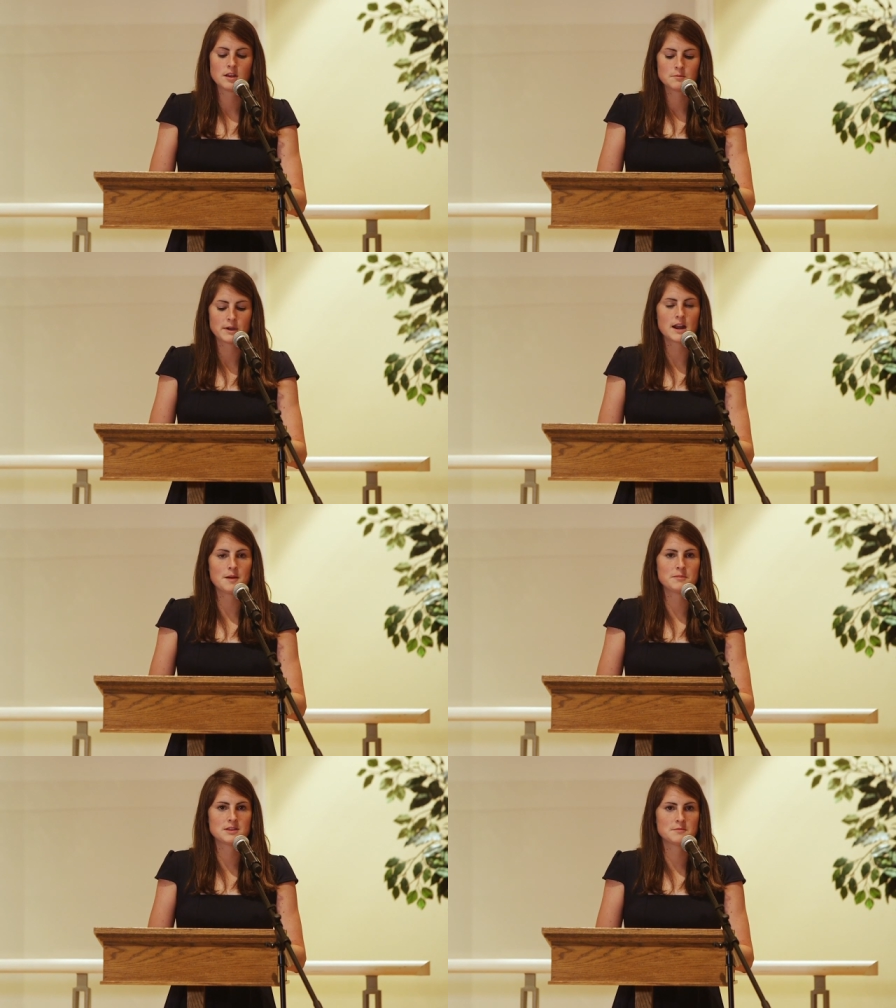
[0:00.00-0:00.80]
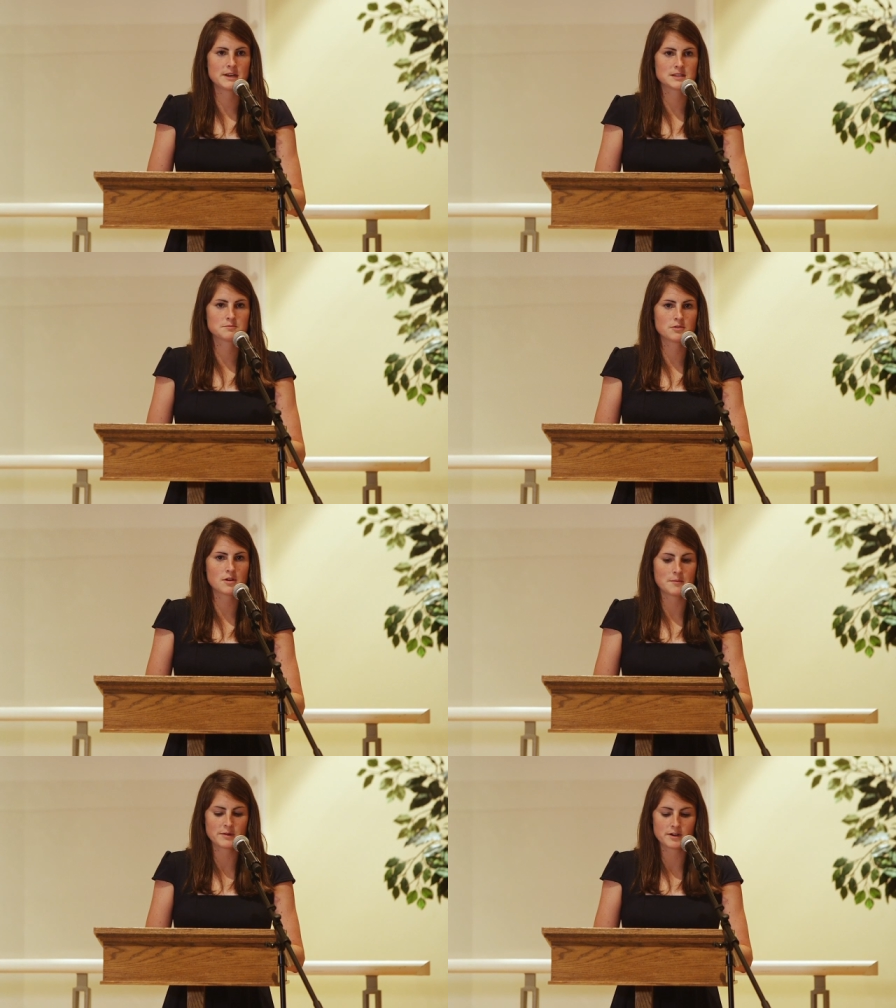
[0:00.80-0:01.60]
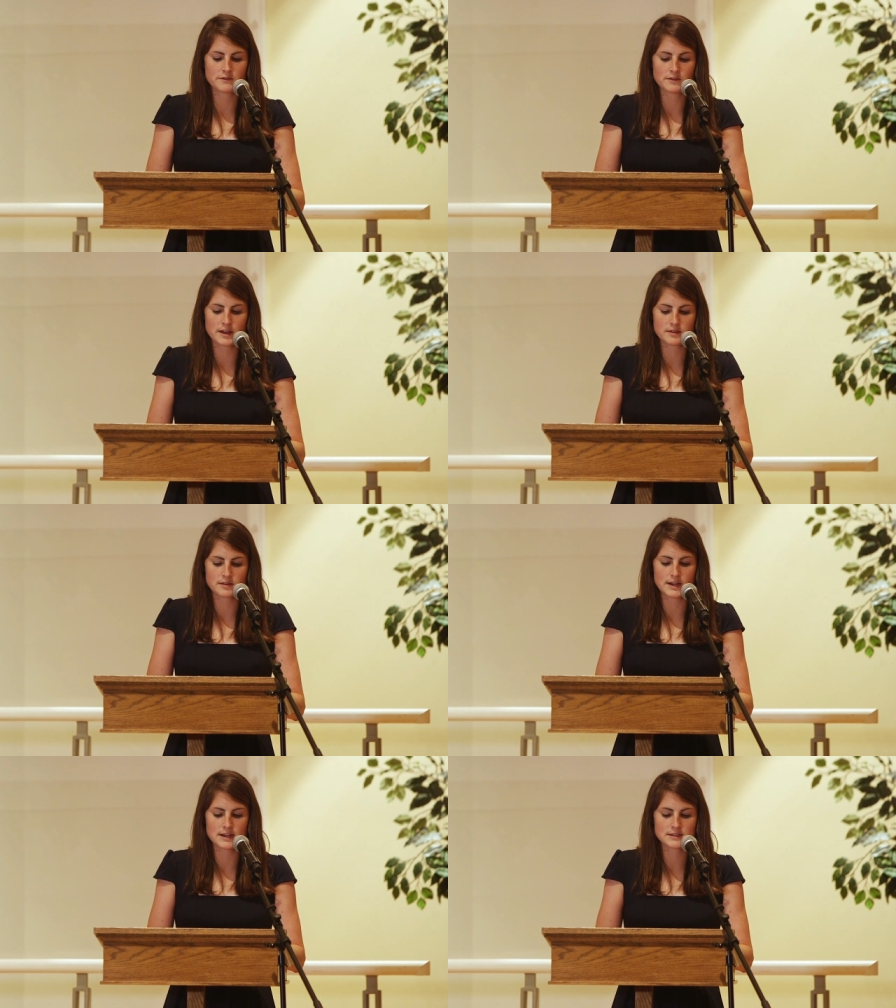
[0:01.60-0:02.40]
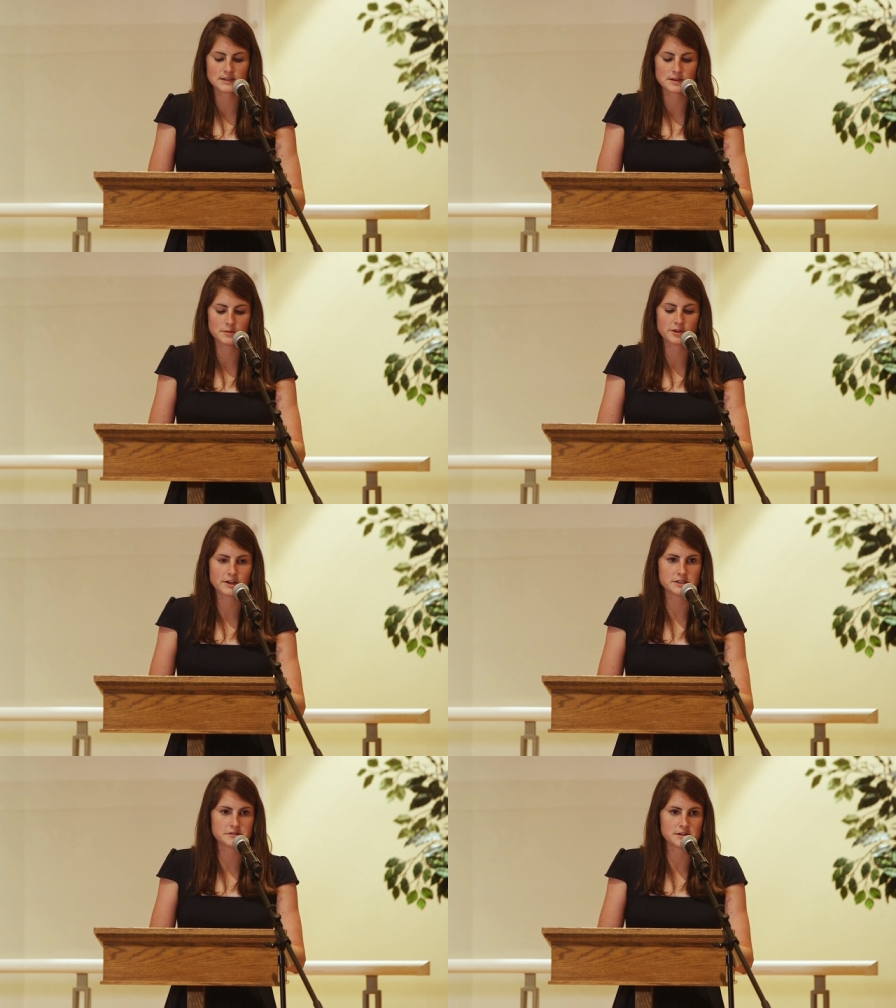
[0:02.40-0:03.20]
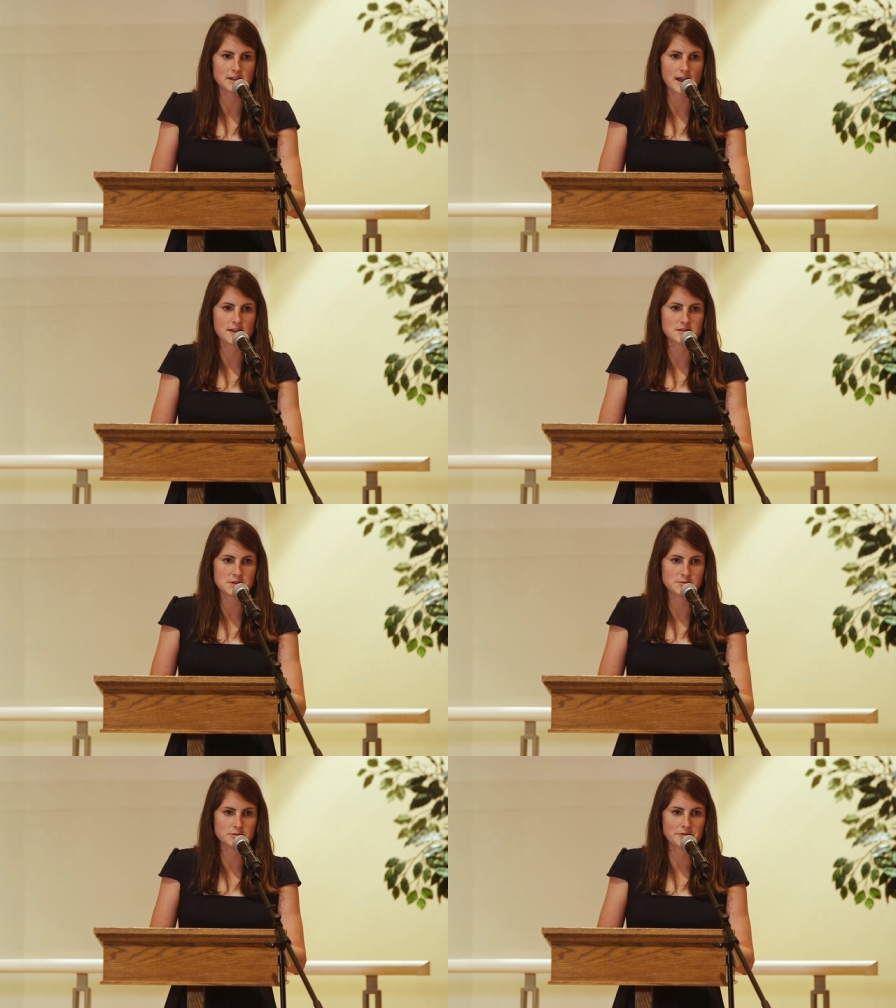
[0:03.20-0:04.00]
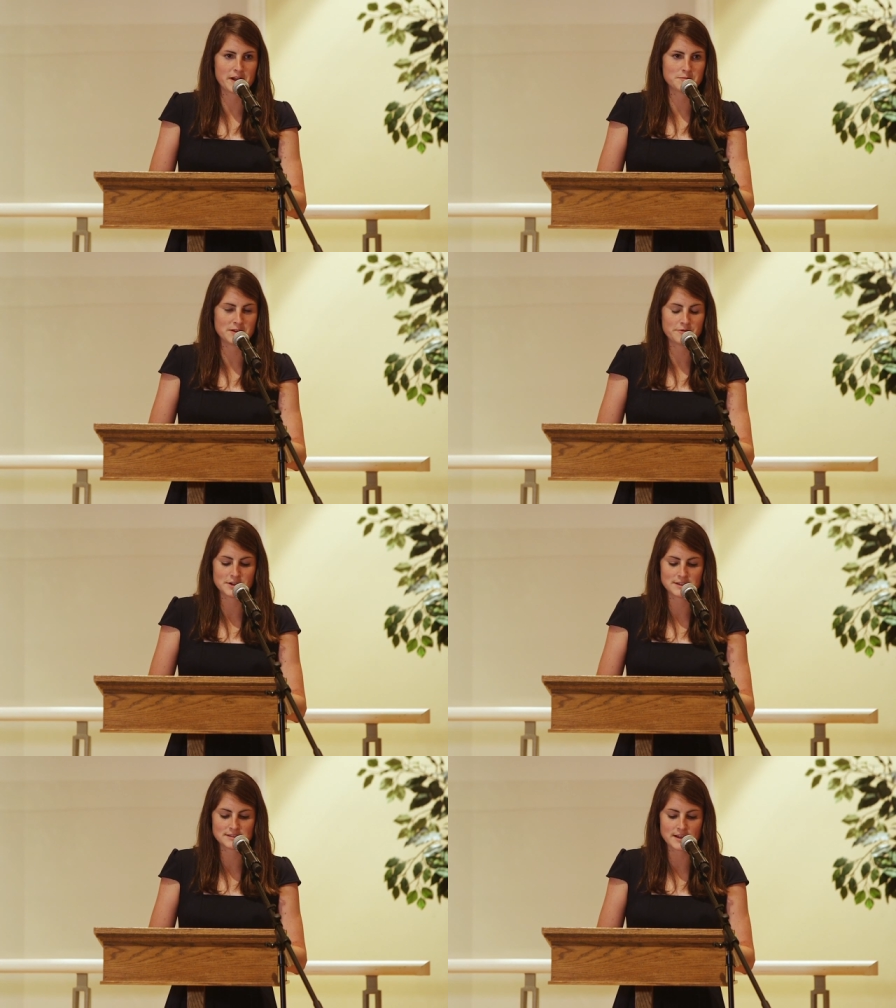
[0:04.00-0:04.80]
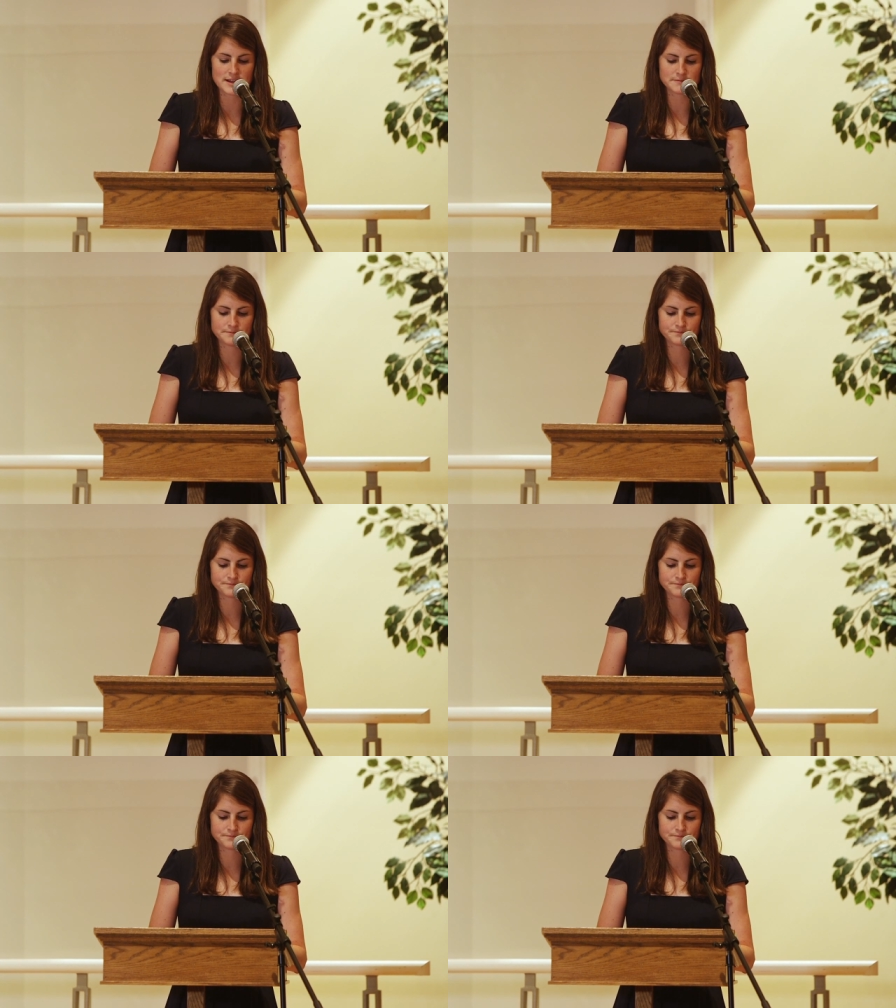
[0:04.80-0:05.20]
might not be the best barometer for athletics, and I'm learning to rely on the people around me for insight.